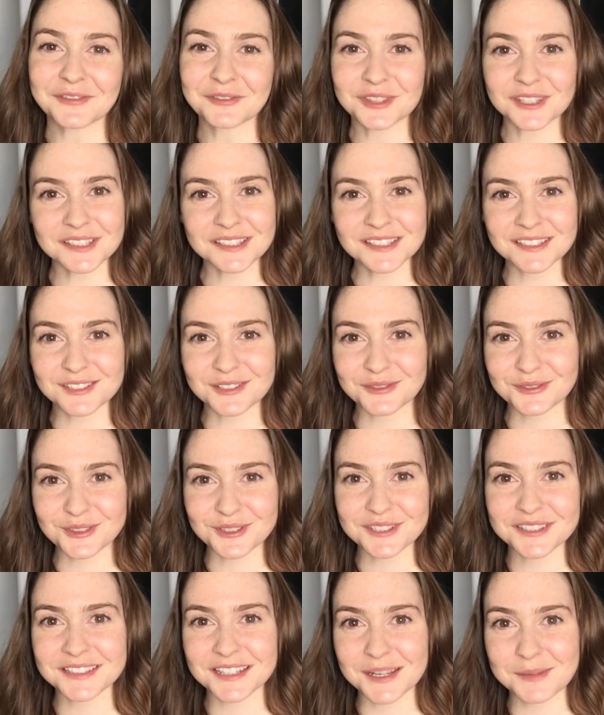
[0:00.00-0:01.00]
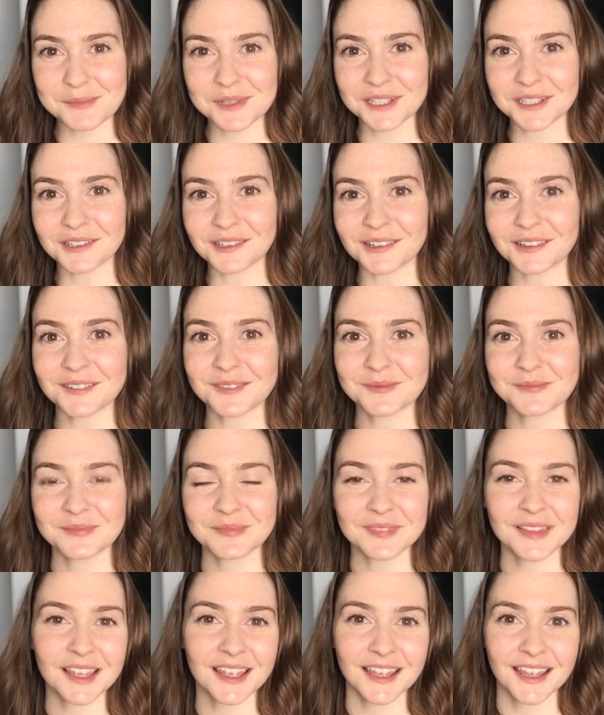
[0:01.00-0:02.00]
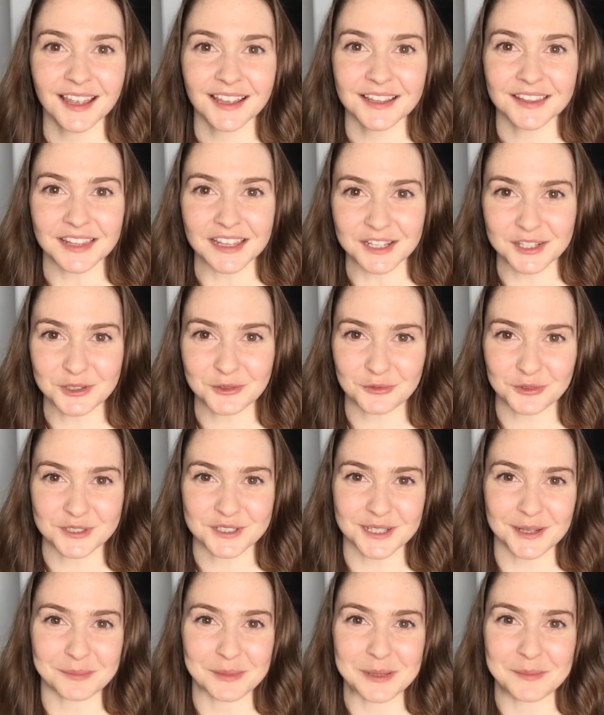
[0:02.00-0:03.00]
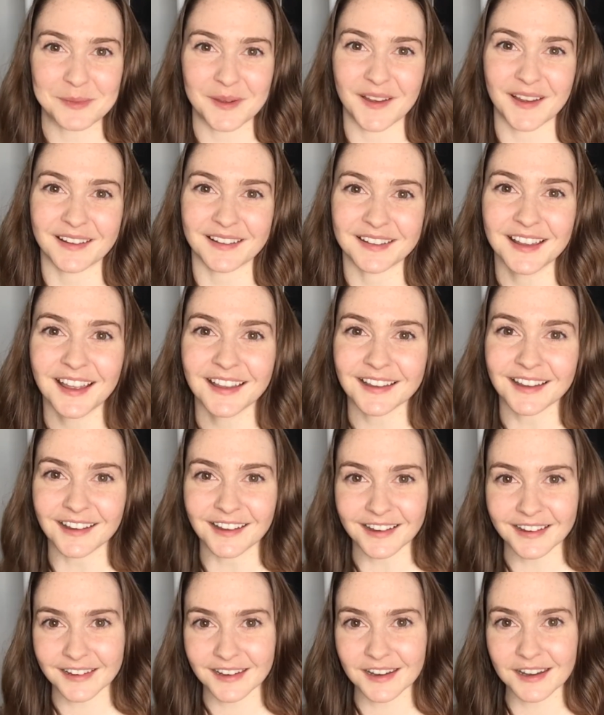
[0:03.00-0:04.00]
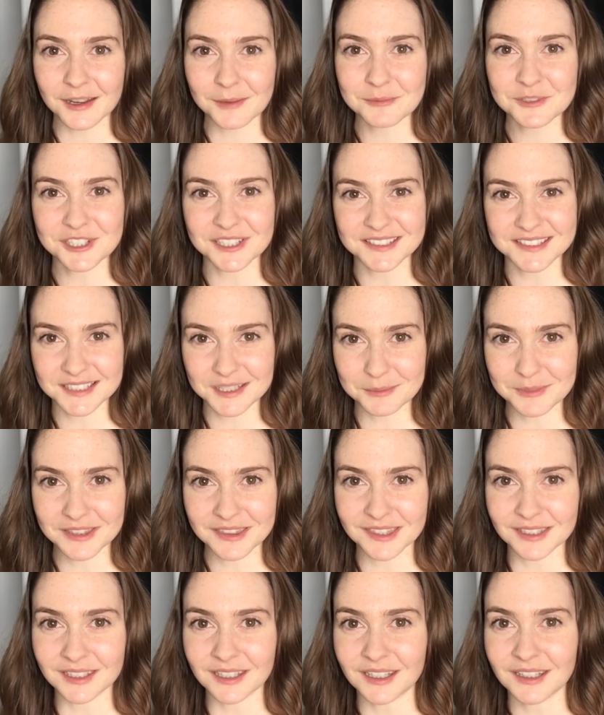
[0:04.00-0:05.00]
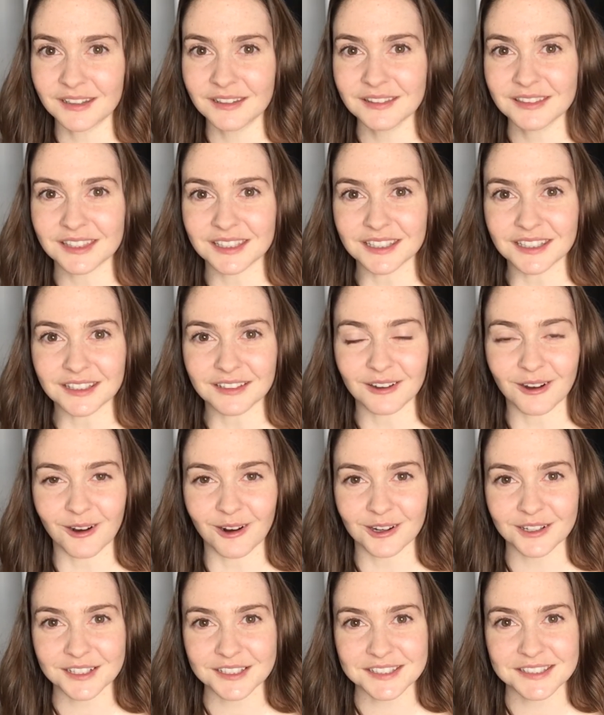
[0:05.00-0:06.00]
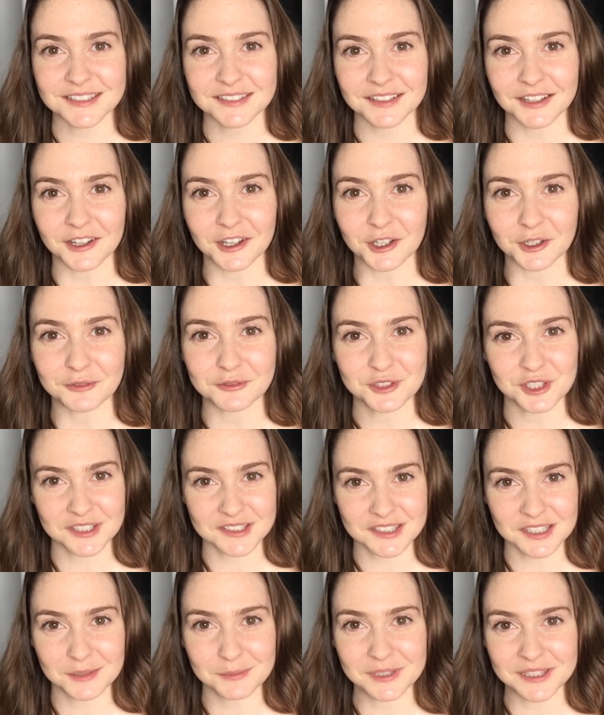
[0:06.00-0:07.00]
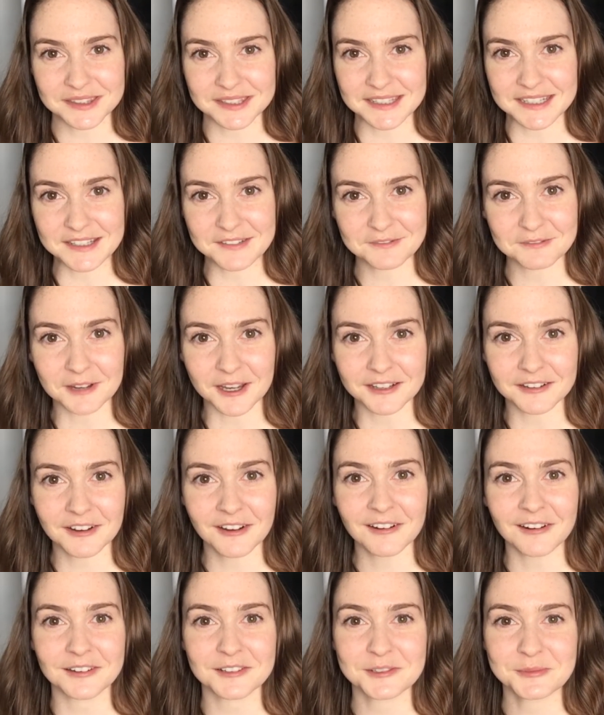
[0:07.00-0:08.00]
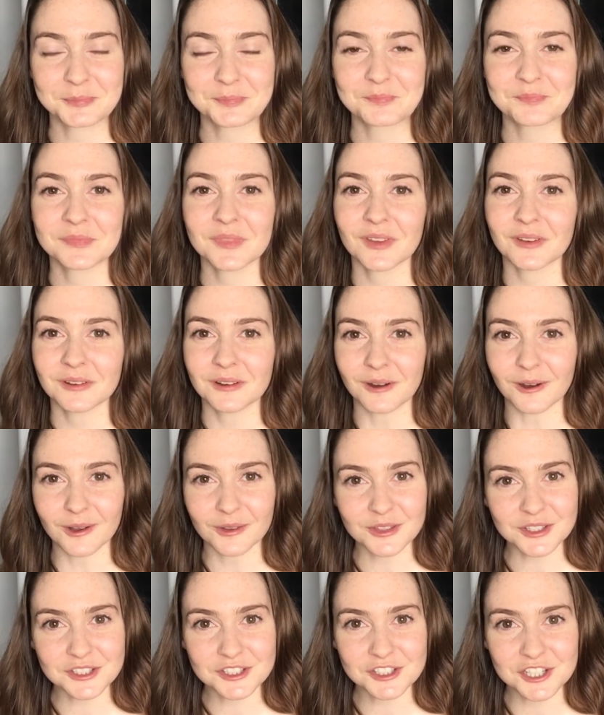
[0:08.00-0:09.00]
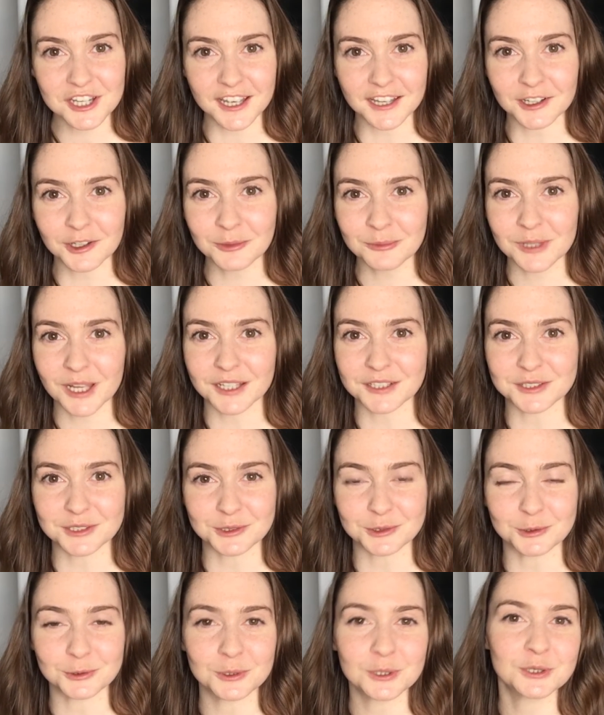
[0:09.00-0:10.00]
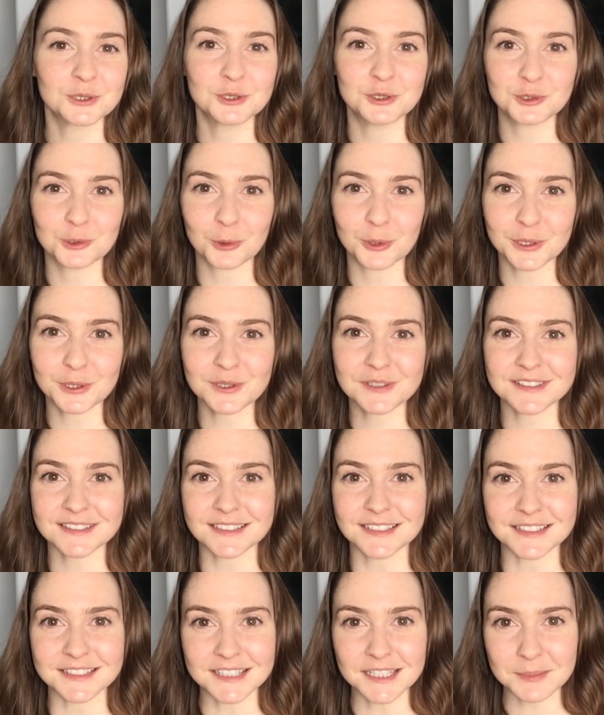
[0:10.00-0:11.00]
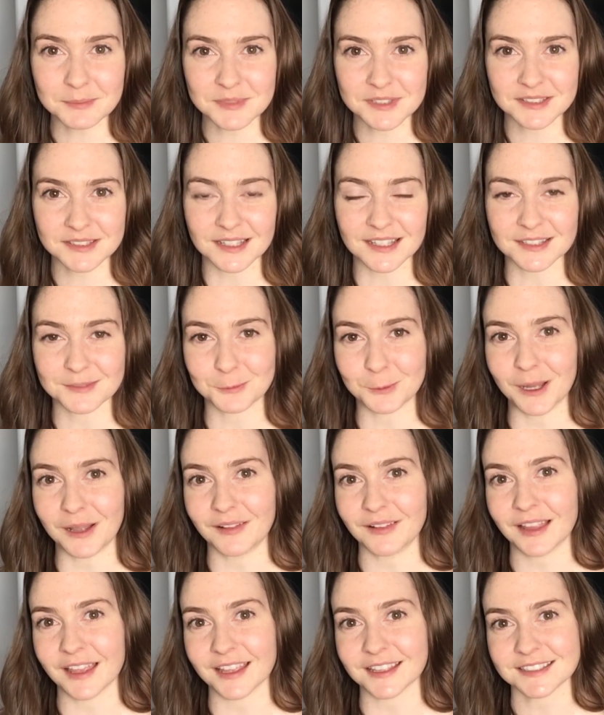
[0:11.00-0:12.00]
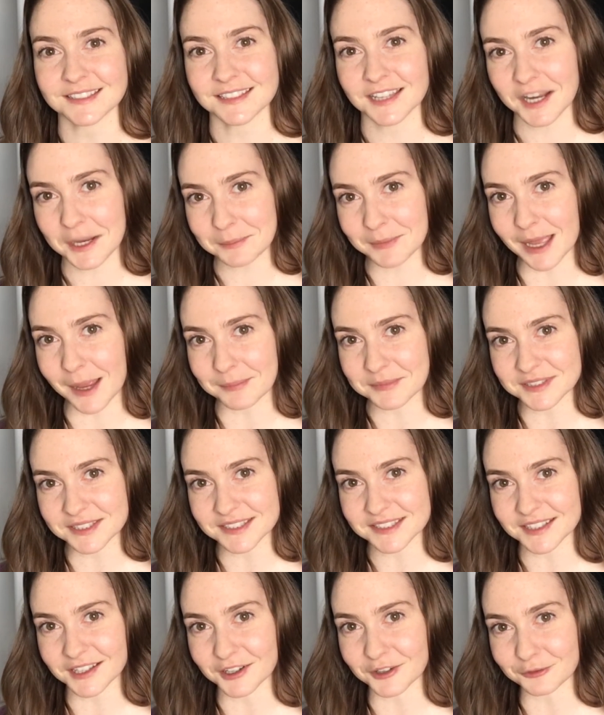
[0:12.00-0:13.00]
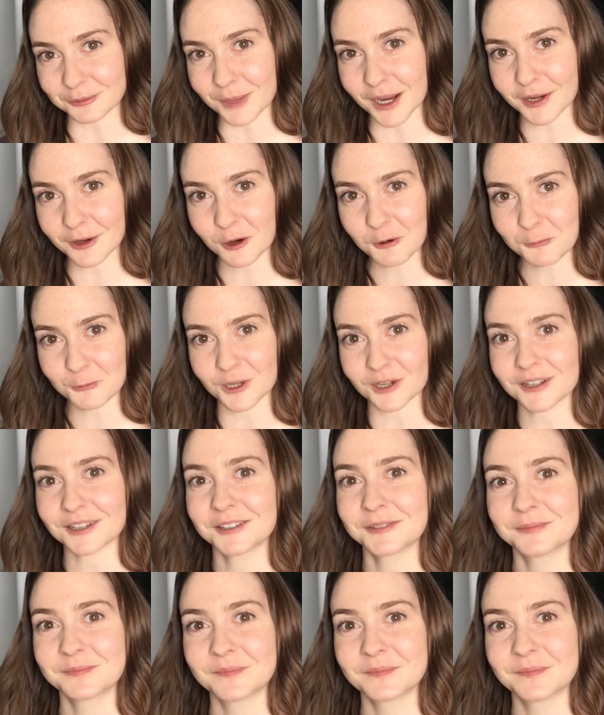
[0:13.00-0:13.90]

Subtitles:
If this is your first time here, thank you for stopping by. I am Jessica Matheny, the artist of Jessica Matheny Fine Art. On this channel, I do tutorials and tips as well as time lapses of my artwork.